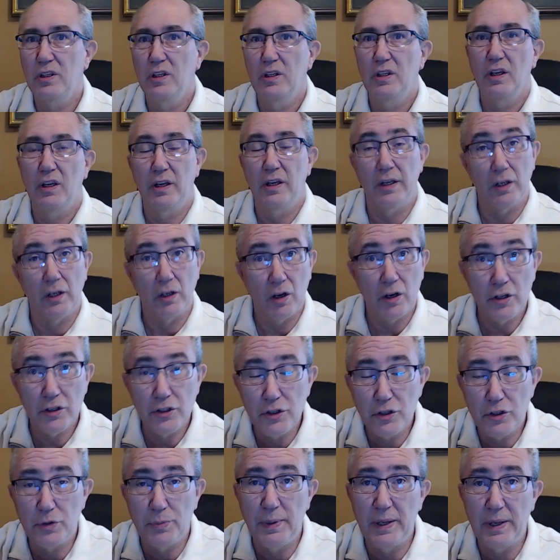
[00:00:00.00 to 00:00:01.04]
and larger
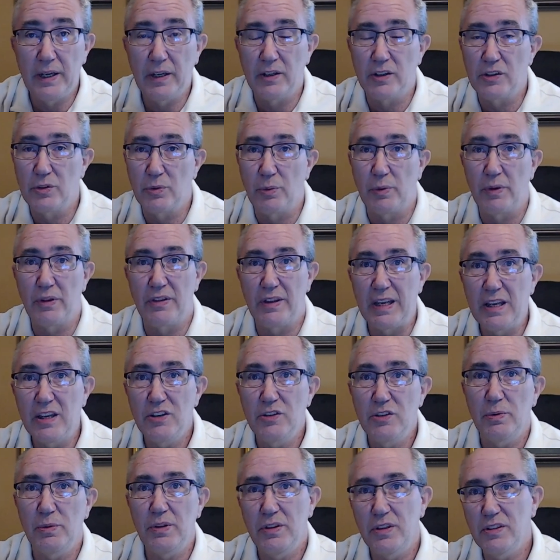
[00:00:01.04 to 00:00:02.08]
speakers with ease
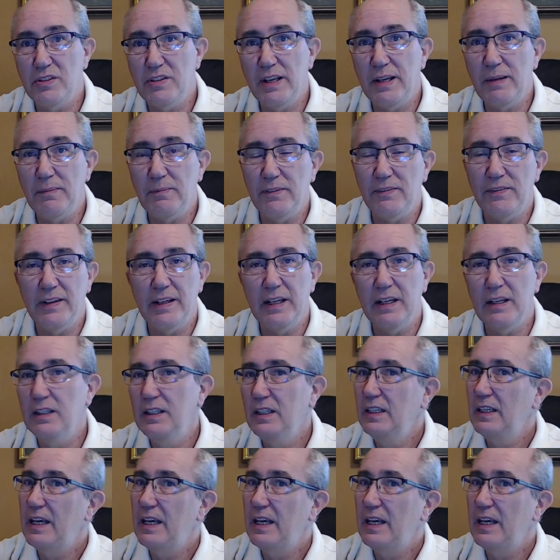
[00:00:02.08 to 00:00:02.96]
with this amplifier,